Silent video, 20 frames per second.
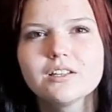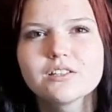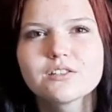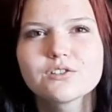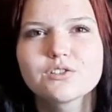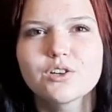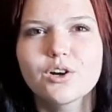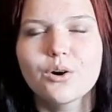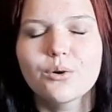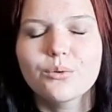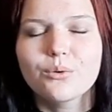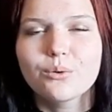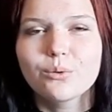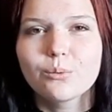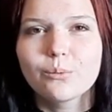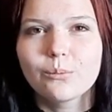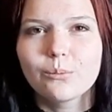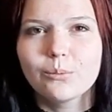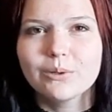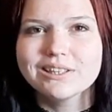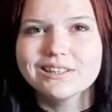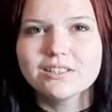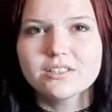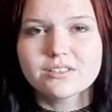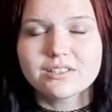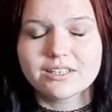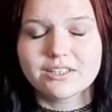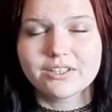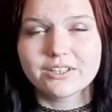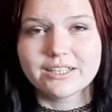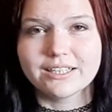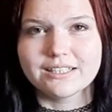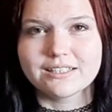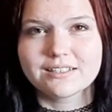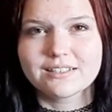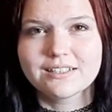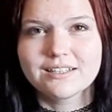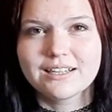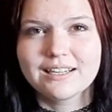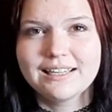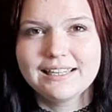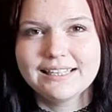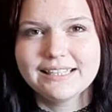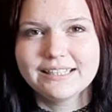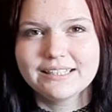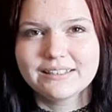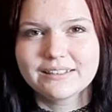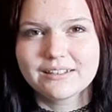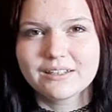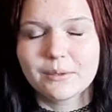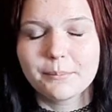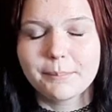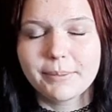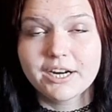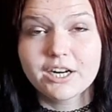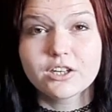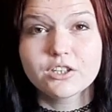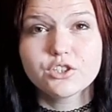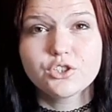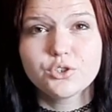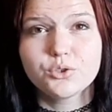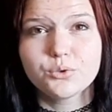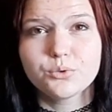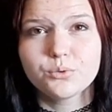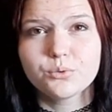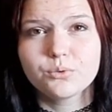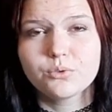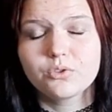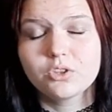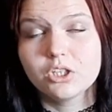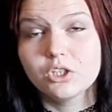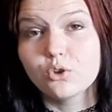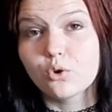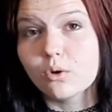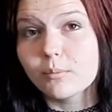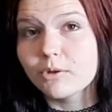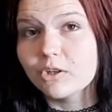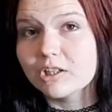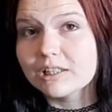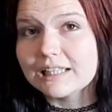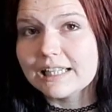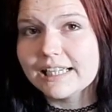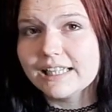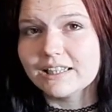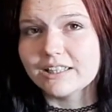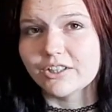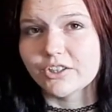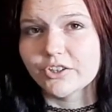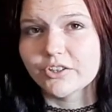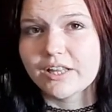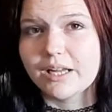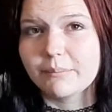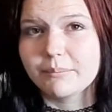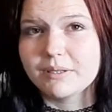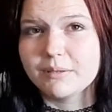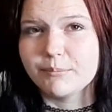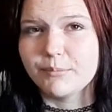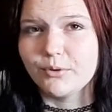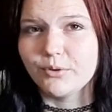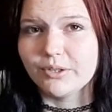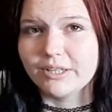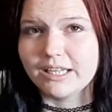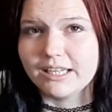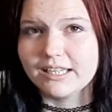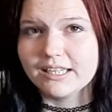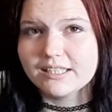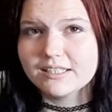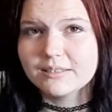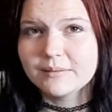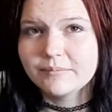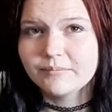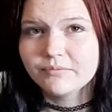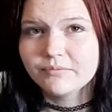So what this litter is, compared to the normal clay litter that people get,